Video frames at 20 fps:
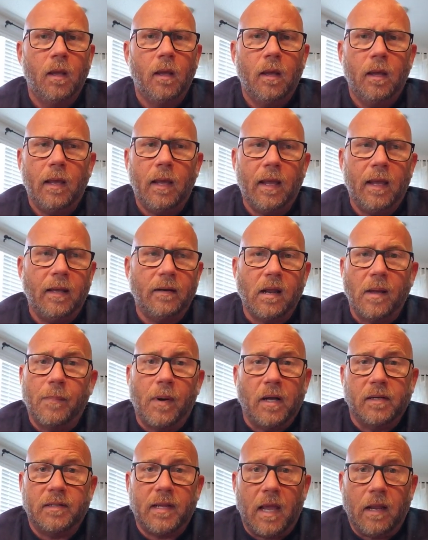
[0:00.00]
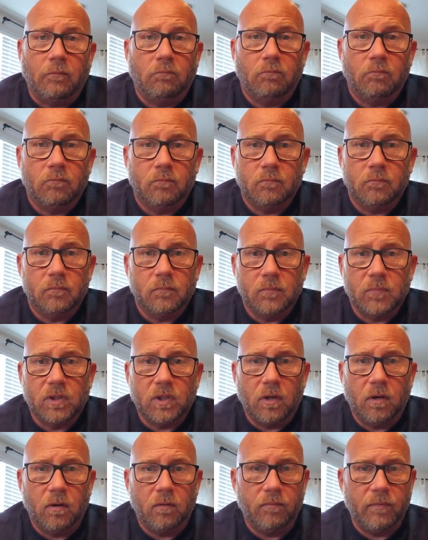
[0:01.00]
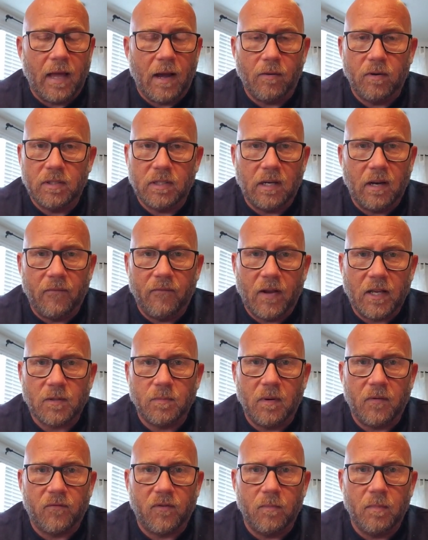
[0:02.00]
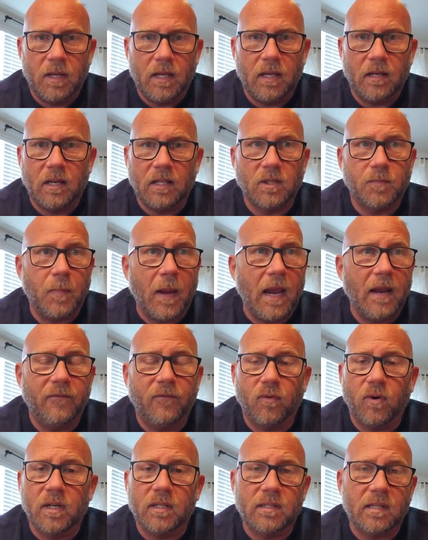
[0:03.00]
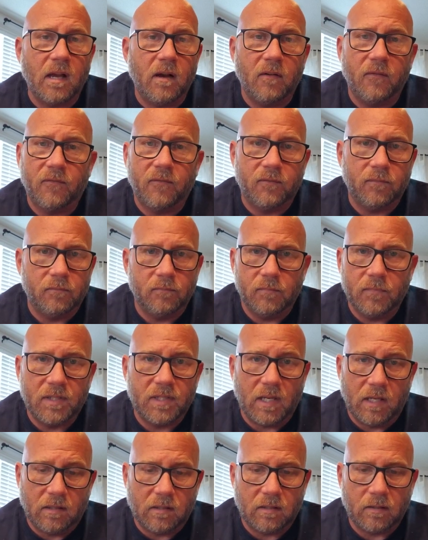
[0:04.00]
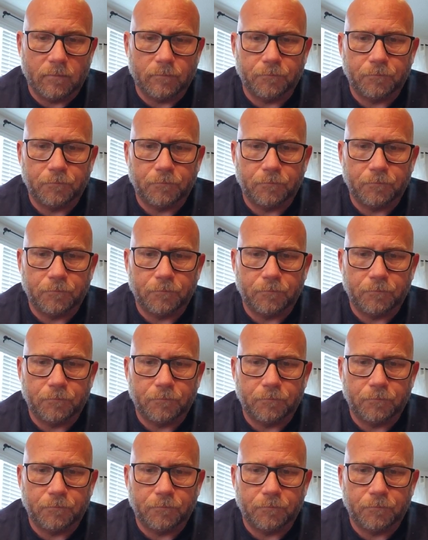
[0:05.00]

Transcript: and I bought 10. So that was an investment for me, and it's paid for itself since.